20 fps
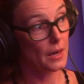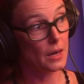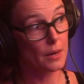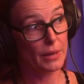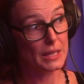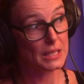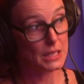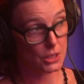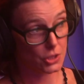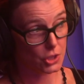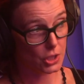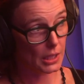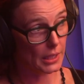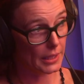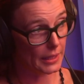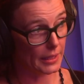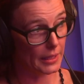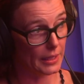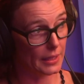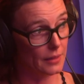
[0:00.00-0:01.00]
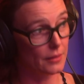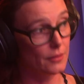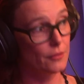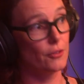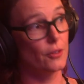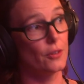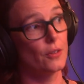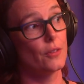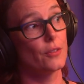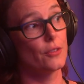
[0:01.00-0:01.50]
I went to Chile
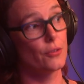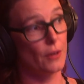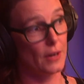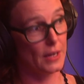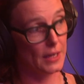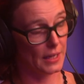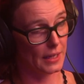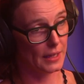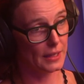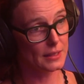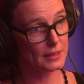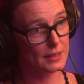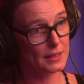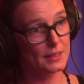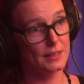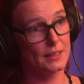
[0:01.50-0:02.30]
for 3 years.